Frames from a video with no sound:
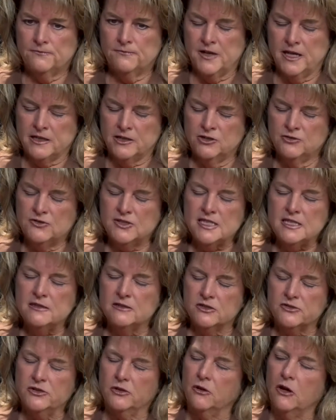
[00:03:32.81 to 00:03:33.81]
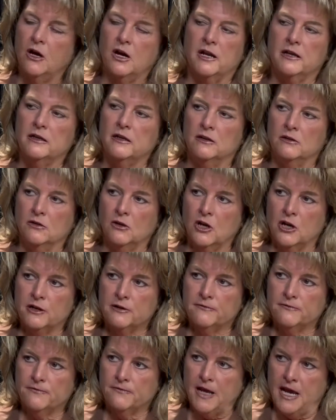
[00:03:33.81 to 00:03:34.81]
and you see this a lot, a lot
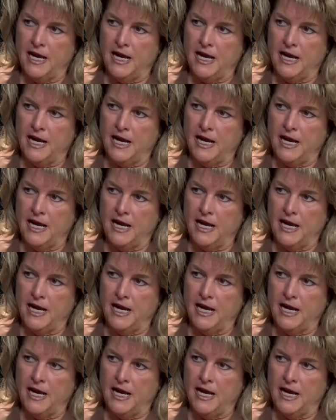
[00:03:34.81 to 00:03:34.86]
of